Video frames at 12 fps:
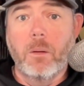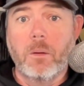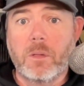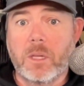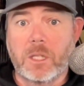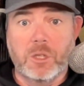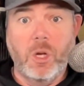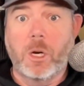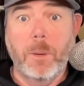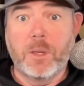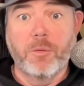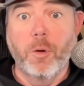let's talk
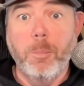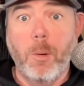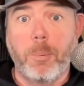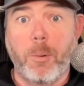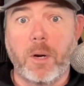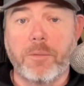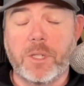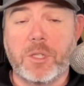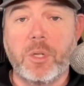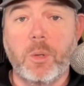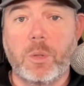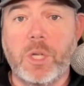about the football part of it
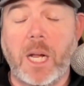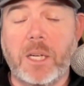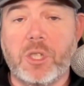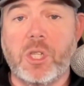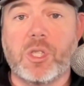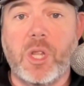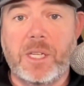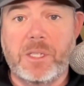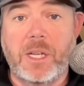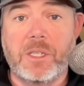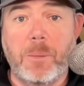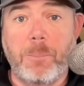too. Not just
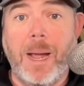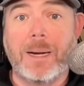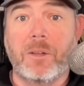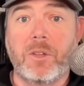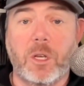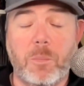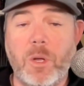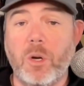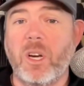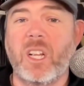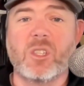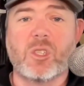his impact in the community and